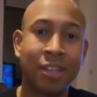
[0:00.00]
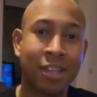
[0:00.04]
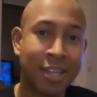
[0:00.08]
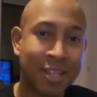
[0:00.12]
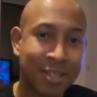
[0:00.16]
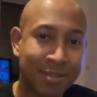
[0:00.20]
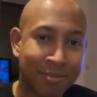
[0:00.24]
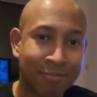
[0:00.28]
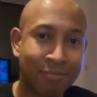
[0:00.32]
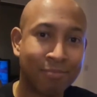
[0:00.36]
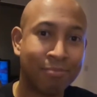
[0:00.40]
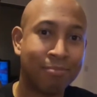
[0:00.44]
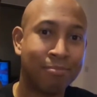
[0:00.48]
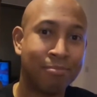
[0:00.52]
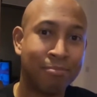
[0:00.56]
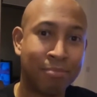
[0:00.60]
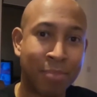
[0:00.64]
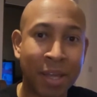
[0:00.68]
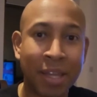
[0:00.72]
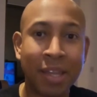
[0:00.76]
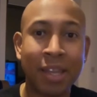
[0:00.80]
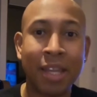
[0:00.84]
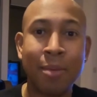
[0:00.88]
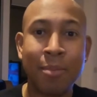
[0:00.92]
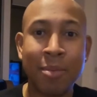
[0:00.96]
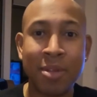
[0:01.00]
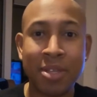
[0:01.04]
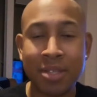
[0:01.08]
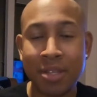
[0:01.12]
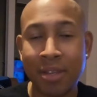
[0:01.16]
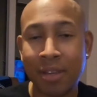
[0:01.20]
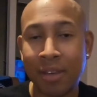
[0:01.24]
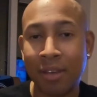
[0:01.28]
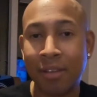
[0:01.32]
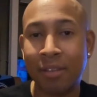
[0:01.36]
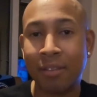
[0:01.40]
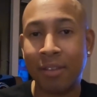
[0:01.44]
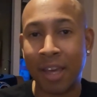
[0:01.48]
he's been
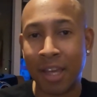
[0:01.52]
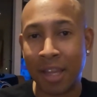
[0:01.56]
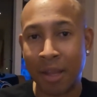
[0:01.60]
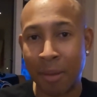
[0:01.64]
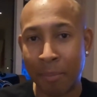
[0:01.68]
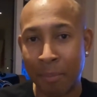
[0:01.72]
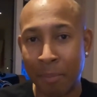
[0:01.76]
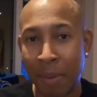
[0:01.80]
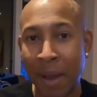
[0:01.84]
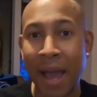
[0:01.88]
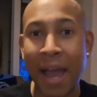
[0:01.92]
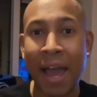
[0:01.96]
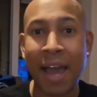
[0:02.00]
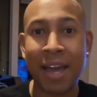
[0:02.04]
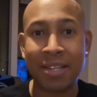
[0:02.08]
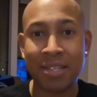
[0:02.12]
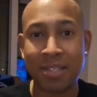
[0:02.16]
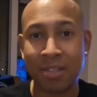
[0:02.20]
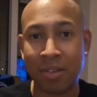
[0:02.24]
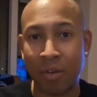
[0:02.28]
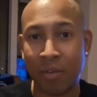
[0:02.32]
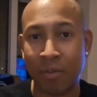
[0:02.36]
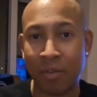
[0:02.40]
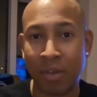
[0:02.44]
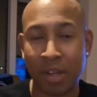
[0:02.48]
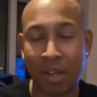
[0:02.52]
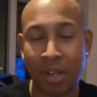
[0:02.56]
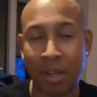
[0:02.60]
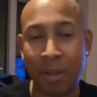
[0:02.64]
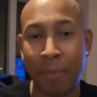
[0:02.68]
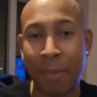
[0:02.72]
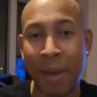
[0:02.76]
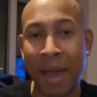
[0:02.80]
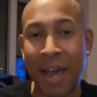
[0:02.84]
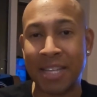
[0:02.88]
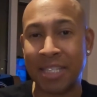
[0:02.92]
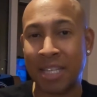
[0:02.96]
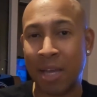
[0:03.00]
limited in the past over the
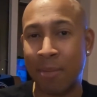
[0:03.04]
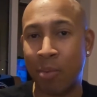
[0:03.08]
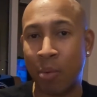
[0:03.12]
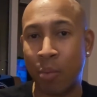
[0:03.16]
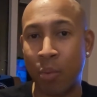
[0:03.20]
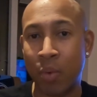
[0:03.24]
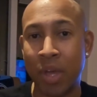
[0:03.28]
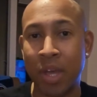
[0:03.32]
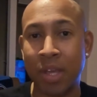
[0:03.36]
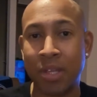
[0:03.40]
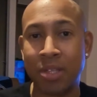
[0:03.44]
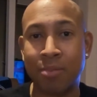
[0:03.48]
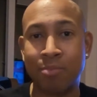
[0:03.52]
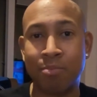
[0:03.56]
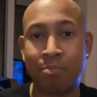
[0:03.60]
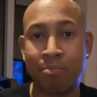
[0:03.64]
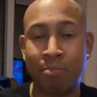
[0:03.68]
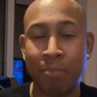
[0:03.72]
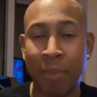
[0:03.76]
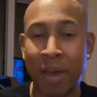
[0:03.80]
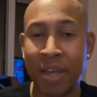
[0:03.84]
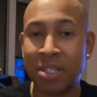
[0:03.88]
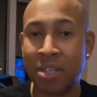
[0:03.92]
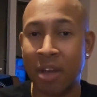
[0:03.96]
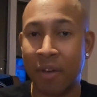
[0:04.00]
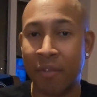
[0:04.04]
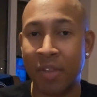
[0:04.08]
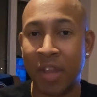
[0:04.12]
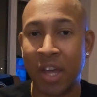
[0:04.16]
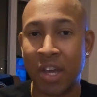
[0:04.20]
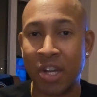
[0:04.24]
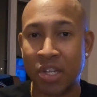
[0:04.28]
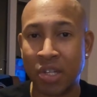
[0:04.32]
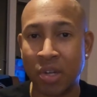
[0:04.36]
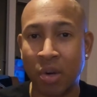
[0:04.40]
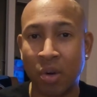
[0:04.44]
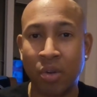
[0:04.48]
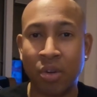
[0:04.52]
past couple weeks based off of that
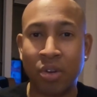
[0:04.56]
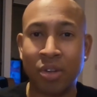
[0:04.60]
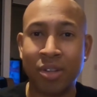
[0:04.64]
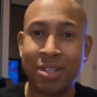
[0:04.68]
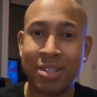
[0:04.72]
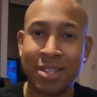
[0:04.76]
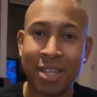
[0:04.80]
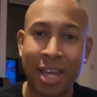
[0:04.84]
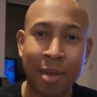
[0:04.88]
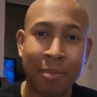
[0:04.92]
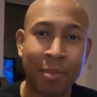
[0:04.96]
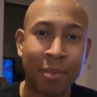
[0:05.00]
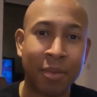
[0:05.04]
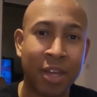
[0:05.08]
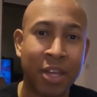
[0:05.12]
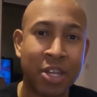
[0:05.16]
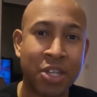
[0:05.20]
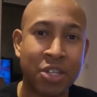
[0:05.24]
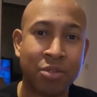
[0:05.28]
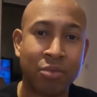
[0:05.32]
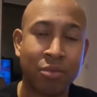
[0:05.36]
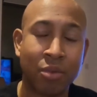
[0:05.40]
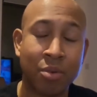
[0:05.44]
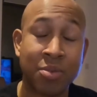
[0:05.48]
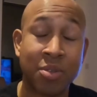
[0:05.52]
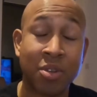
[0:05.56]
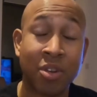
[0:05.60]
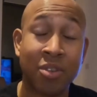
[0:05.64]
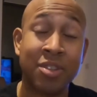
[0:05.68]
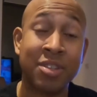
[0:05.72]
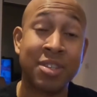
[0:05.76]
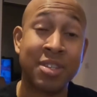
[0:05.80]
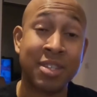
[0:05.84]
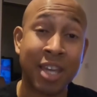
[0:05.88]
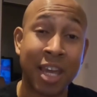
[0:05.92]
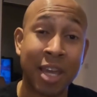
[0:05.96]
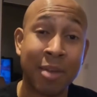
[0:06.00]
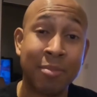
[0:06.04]
shoulder. The same injury, I'm sorry, the
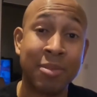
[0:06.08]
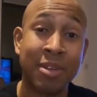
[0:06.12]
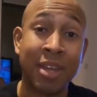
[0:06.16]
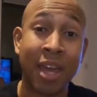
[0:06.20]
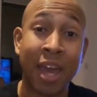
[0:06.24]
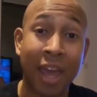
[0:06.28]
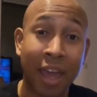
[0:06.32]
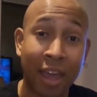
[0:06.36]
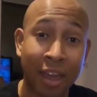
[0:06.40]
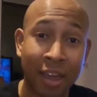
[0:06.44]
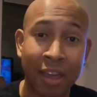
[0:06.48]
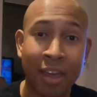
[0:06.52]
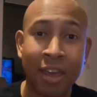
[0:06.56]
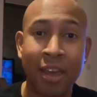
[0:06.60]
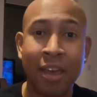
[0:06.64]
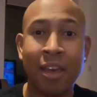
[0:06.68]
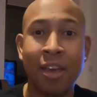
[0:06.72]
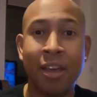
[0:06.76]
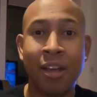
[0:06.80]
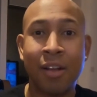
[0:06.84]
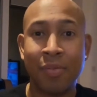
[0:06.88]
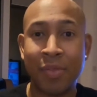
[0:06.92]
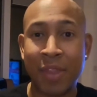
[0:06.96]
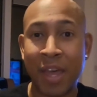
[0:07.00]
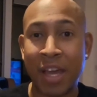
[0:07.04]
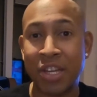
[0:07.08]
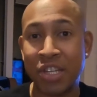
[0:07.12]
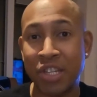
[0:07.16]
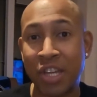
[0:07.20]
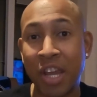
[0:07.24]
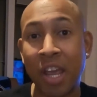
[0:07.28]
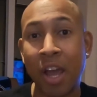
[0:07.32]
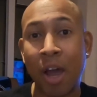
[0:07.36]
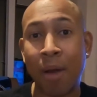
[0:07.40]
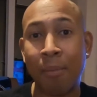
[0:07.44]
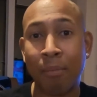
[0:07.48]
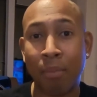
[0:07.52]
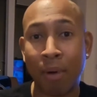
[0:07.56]
same day that
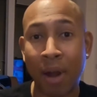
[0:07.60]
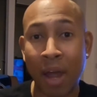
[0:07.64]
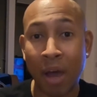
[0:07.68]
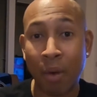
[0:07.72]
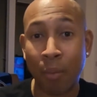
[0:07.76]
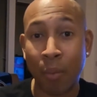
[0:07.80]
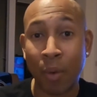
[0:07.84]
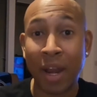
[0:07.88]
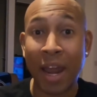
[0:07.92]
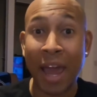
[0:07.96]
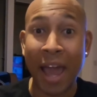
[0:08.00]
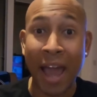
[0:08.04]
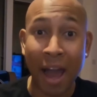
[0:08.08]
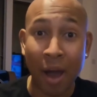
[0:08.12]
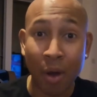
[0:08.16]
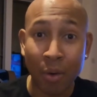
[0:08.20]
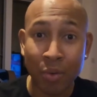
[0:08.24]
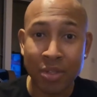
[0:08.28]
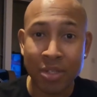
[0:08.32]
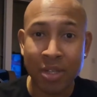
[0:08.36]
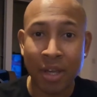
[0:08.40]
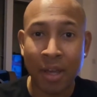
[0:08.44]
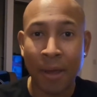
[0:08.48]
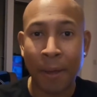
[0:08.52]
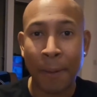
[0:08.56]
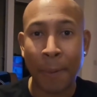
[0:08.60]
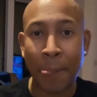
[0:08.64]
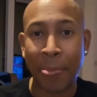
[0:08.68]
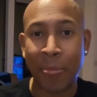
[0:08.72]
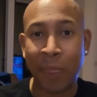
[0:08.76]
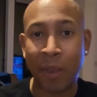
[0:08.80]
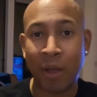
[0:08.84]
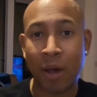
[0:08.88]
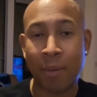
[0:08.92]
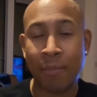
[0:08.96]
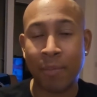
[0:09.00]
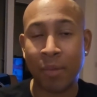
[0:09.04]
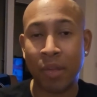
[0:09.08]
Jayon Brown went out
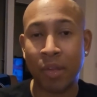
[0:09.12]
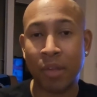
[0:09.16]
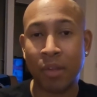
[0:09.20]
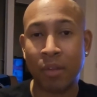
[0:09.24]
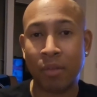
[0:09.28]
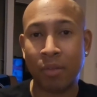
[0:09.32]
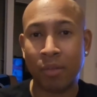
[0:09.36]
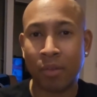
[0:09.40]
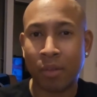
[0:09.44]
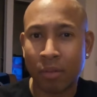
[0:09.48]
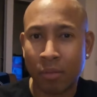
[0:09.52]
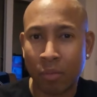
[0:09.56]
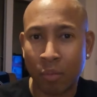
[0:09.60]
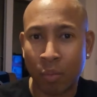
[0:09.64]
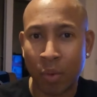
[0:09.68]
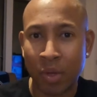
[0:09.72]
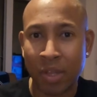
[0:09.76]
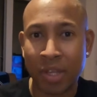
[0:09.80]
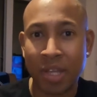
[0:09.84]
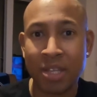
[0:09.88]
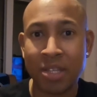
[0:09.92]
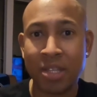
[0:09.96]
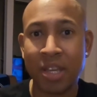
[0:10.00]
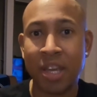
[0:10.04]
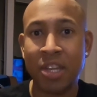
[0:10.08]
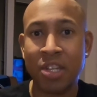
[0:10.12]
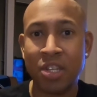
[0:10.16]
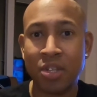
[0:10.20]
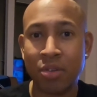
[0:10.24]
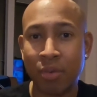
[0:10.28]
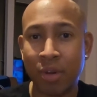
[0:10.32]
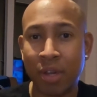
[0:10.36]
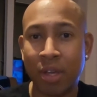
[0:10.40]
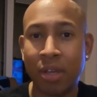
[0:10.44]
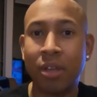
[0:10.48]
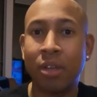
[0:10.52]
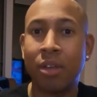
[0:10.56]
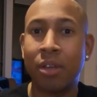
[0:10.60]
um, with his
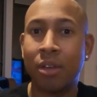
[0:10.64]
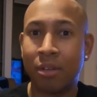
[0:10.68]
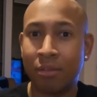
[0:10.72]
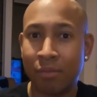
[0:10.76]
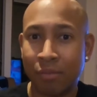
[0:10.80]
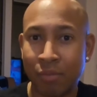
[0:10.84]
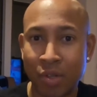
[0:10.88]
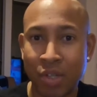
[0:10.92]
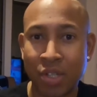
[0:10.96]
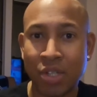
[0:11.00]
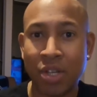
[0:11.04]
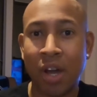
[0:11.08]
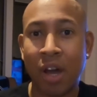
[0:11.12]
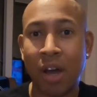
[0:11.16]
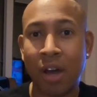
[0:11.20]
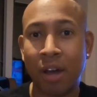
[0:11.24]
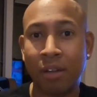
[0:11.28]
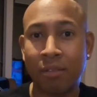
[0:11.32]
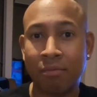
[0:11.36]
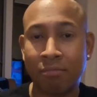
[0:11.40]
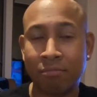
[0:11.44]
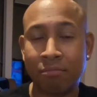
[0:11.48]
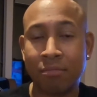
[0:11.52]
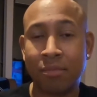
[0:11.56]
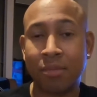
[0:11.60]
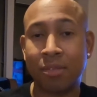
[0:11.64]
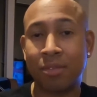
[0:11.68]
injury, Rashaan